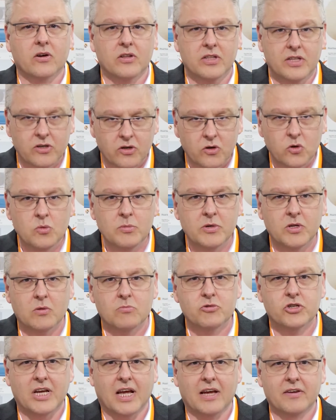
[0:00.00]
on
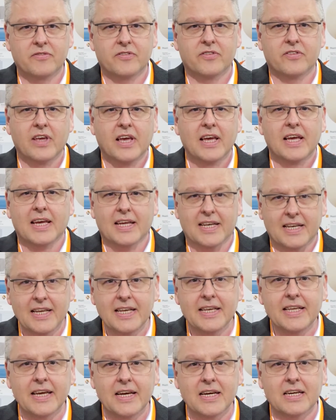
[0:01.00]
aluminum shafts in
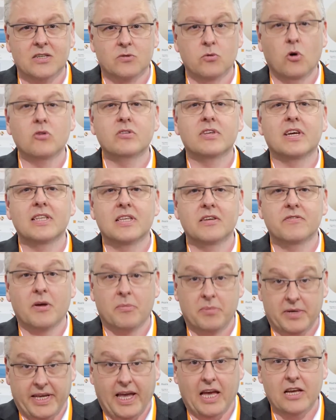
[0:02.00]
linear and rotative
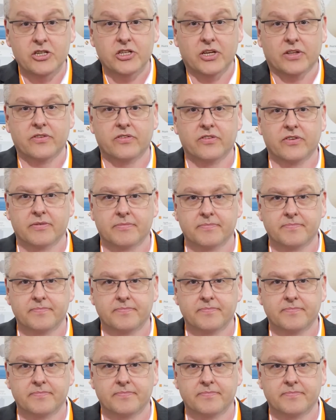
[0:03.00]
applications.